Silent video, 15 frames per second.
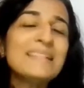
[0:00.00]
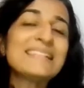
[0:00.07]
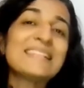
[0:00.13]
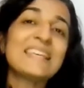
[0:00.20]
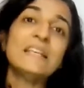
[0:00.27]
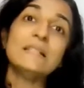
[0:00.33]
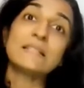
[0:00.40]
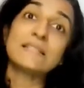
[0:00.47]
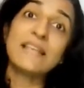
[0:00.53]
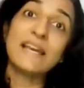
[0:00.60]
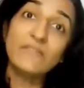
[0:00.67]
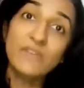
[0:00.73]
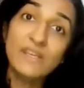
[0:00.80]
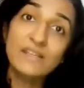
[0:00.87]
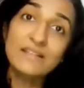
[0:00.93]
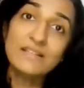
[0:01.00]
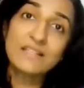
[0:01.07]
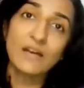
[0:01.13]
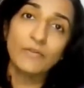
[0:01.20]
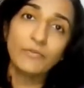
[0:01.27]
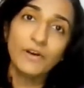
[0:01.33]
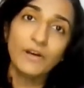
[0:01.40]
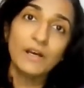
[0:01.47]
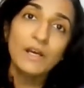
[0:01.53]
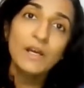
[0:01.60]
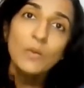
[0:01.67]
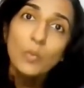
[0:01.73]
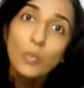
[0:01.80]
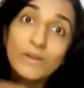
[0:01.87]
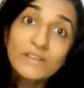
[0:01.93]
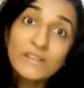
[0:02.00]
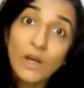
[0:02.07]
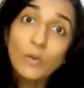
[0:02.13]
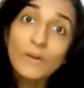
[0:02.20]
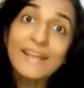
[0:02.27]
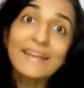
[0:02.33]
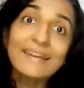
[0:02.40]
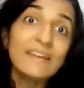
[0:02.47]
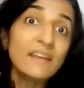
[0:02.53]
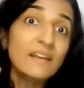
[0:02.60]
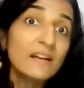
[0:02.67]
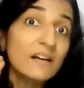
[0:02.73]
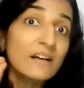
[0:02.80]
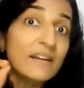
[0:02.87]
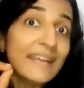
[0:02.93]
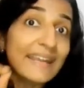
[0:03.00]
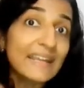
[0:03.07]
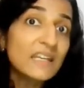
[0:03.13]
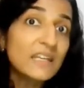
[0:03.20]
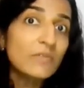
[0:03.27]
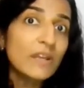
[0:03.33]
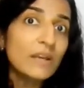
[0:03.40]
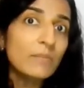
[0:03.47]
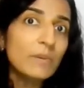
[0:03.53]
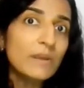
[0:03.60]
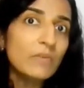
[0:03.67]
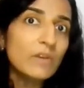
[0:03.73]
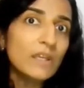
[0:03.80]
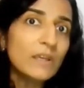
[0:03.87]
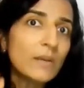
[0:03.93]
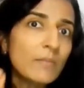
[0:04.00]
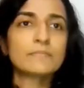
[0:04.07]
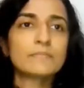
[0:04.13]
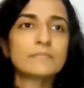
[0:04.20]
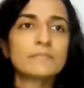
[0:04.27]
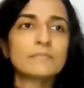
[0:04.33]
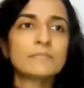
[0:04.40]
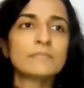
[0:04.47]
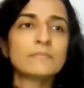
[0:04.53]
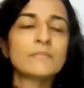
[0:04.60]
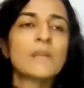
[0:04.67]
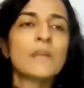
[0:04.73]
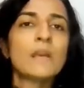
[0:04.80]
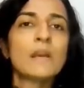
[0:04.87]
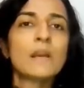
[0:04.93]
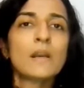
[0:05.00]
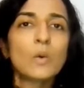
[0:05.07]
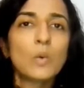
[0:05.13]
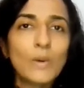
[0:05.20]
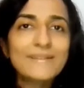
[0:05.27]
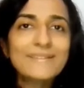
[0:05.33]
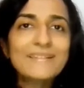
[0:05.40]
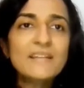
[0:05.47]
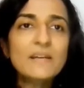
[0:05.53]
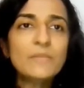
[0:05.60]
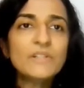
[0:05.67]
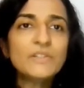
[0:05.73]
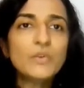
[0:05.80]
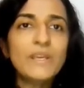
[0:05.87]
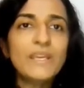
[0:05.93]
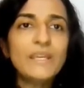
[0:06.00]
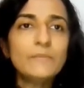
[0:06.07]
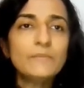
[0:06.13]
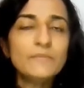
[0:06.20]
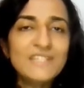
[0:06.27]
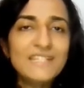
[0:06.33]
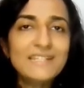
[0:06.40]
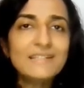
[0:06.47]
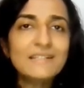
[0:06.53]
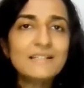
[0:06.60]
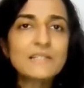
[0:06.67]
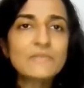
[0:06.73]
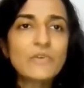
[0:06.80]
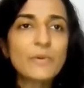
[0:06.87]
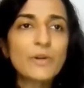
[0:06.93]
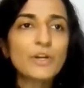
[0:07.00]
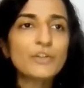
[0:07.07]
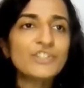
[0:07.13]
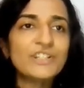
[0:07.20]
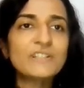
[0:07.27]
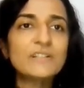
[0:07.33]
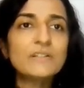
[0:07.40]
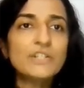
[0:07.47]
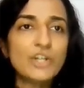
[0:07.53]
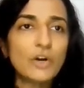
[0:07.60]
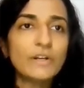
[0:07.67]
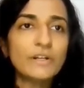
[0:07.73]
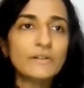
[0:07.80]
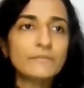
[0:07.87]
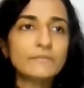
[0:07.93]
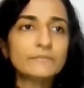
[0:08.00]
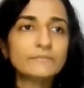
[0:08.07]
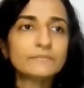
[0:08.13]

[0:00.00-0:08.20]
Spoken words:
in sales that we can suffer without getting a negative NPV. Question number 3, details of a project in dollar.